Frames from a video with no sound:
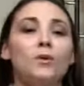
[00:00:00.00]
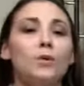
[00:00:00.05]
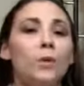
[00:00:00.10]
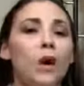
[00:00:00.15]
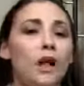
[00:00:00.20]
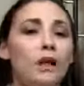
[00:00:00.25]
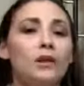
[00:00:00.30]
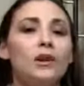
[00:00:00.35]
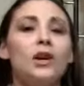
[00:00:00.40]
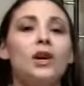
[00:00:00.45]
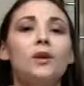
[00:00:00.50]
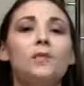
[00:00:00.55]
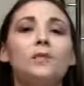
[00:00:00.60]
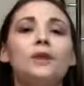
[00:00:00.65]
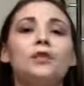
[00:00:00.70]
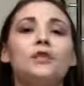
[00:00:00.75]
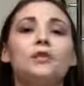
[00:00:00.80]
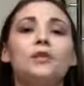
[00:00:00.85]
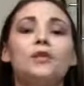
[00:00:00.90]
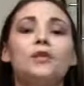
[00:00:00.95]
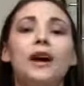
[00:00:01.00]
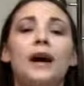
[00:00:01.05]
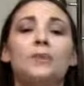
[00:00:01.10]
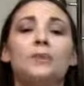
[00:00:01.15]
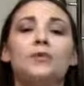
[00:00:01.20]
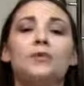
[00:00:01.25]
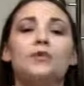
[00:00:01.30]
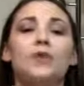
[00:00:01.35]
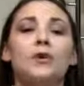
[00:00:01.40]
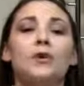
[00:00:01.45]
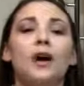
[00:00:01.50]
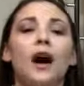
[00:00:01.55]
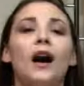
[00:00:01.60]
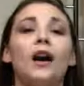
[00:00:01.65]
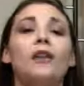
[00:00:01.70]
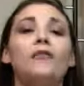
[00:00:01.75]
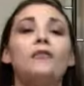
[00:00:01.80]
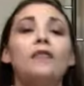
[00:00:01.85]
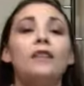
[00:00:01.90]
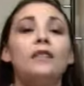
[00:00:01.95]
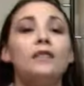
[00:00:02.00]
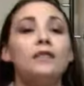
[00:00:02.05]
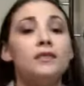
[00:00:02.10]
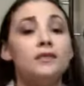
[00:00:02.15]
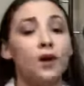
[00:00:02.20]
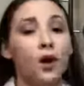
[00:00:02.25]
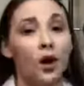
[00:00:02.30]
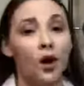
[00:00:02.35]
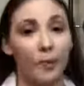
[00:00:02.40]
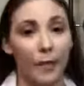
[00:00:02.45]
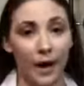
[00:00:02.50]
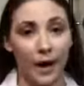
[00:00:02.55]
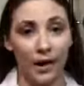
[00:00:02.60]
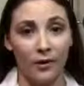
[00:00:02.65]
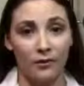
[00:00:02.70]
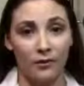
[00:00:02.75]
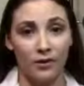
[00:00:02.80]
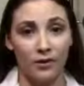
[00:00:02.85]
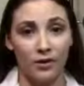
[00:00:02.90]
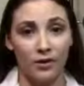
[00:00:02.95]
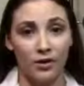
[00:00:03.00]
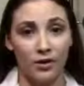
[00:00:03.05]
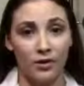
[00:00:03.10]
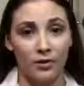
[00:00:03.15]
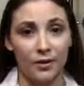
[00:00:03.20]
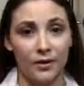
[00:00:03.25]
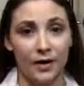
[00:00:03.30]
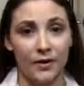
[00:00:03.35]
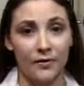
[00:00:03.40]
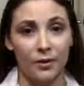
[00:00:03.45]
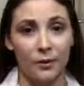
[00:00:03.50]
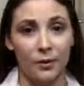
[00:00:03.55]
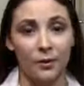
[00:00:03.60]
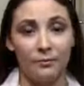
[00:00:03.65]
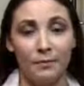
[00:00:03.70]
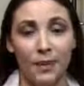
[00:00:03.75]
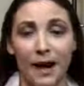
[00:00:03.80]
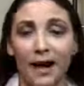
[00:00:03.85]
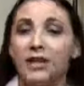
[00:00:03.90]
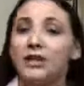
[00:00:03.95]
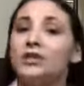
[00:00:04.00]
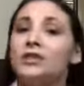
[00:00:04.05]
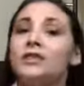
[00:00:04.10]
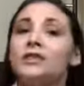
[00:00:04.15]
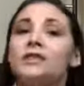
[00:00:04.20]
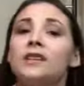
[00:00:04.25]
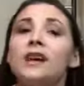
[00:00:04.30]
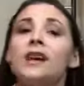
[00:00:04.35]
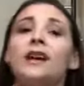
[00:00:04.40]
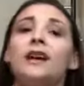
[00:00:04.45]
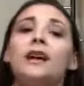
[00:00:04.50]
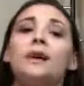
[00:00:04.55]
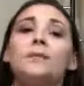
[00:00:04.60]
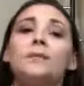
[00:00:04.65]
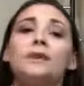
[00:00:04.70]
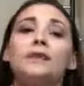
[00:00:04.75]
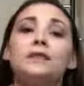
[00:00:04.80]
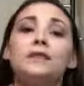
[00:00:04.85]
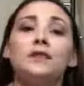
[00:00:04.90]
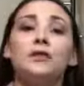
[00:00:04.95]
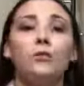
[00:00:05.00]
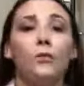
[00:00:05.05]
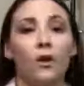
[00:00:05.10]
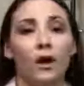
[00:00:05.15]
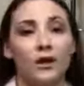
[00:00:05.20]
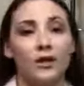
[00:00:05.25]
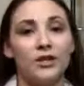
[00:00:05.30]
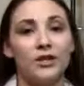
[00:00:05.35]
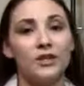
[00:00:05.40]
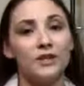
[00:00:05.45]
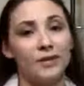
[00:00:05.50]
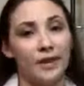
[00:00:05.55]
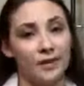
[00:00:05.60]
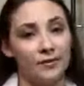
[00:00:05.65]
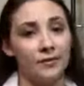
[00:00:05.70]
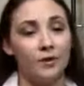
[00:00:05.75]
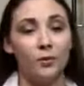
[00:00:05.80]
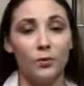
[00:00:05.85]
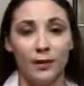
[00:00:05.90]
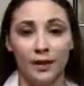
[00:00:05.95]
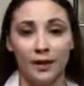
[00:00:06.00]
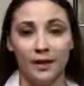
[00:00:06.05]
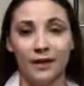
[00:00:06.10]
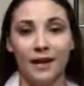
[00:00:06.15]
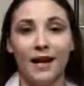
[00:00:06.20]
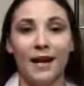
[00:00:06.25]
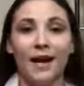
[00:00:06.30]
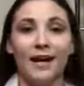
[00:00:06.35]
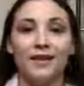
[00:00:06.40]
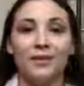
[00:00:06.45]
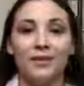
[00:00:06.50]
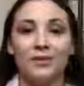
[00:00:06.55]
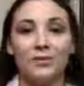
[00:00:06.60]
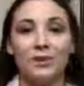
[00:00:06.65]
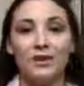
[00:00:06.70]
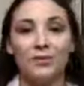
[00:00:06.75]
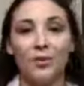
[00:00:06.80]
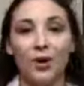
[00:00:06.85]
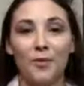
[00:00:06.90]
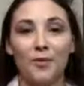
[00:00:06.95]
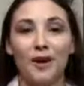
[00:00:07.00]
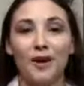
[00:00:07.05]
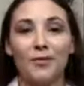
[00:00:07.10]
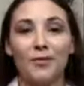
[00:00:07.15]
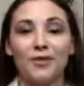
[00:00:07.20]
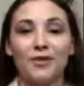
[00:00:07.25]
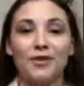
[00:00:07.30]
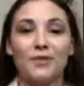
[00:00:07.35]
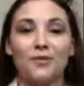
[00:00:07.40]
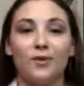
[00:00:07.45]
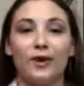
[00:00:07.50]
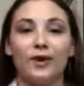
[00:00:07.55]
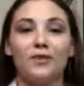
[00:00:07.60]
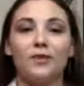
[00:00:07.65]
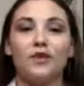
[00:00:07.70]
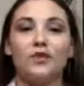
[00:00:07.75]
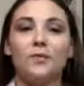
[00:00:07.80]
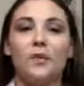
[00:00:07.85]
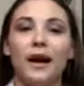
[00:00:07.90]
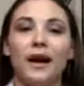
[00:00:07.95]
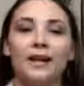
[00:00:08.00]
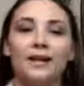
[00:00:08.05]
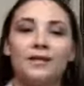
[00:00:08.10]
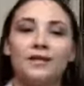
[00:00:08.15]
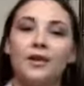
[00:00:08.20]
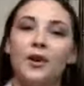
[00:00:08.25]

and welcome to another episode of The Dog Pound, the show that everyone bashes but still watches every week. This week's wallpaper is brought to you by